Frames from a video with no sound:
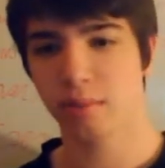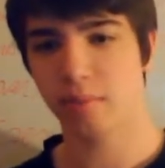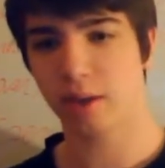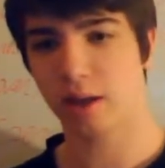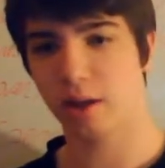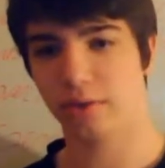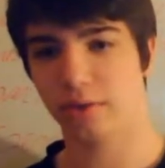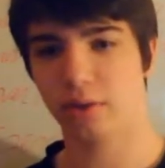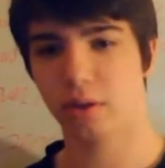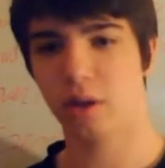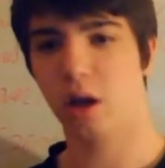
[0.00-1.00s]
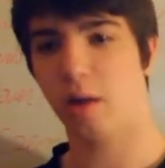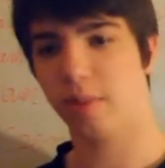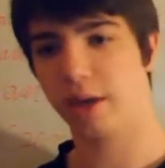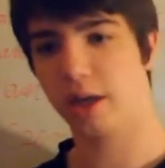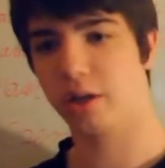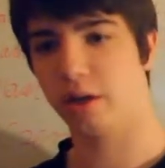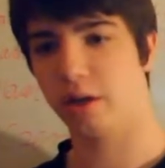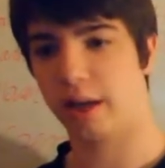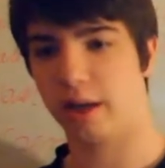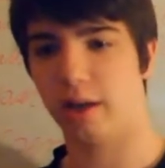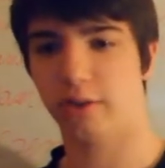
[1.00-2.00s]
because obligation,
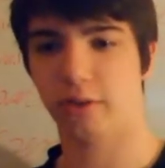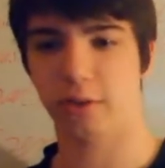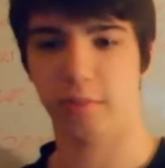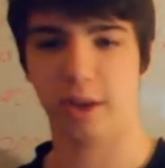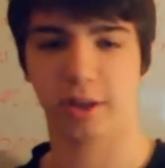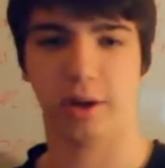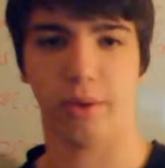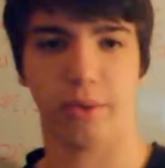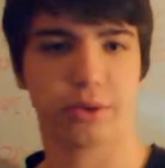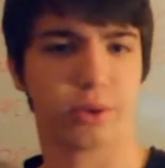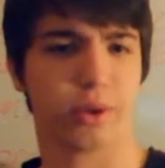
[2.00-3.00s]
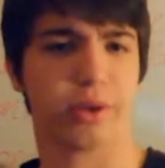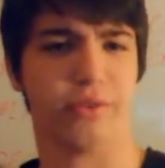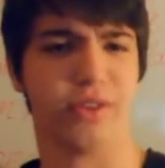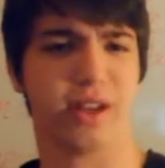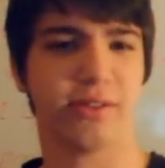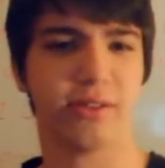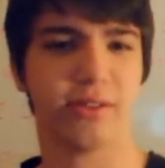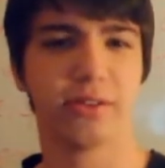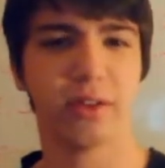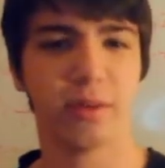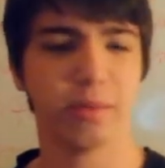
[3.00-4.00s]
I guess, is based on a restorative justice
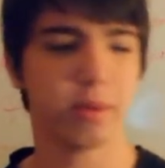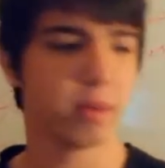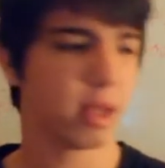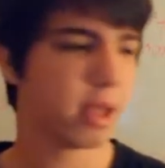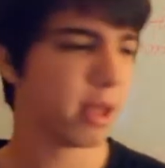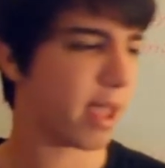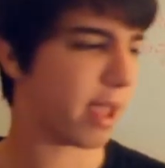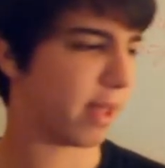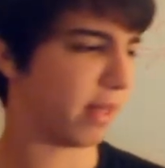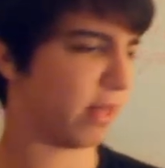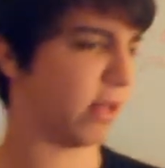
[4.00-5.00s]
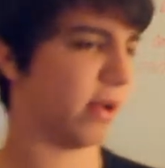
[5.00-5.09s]
system, and